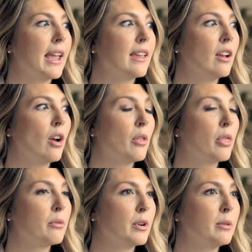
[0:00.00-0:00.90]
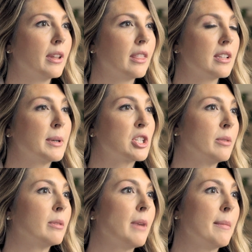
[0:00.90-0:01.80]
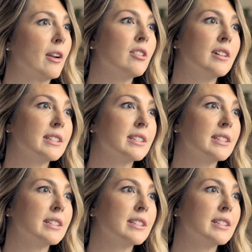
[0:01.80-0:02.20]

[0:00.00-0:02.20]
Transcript: I can go through with, especially with my medical